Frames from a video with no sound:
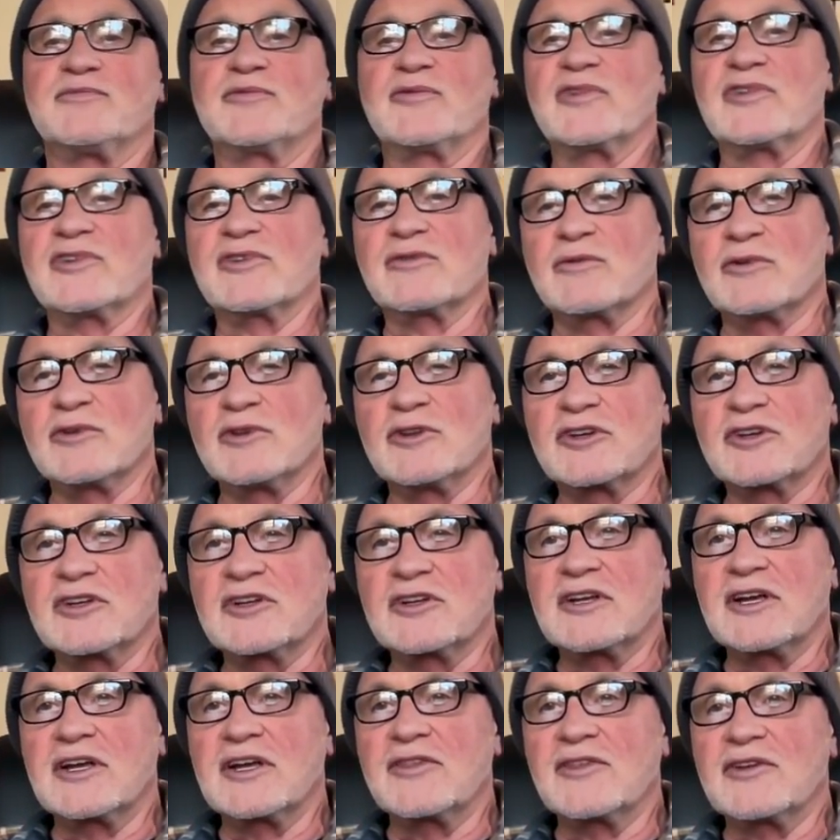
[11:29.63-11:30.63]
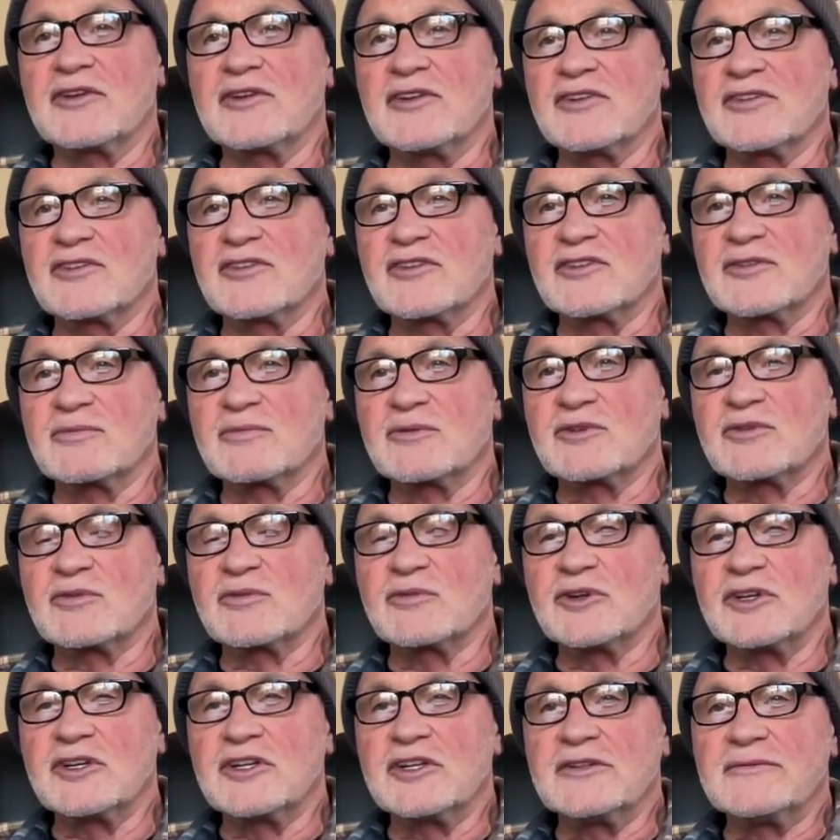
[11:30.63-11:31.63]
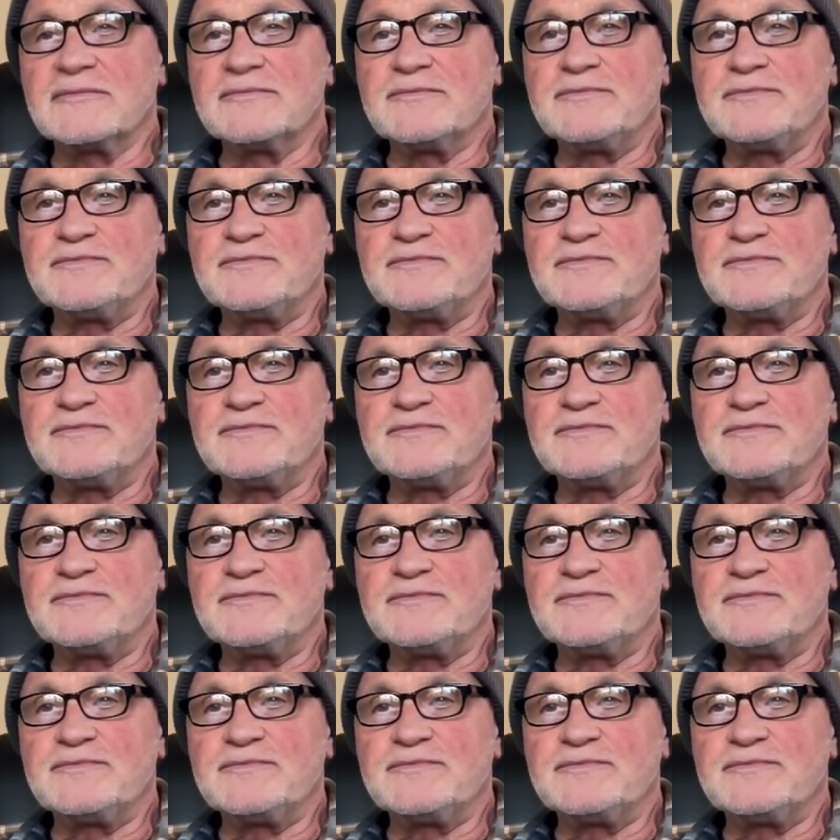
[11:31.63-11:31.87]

So we're looking at the distance between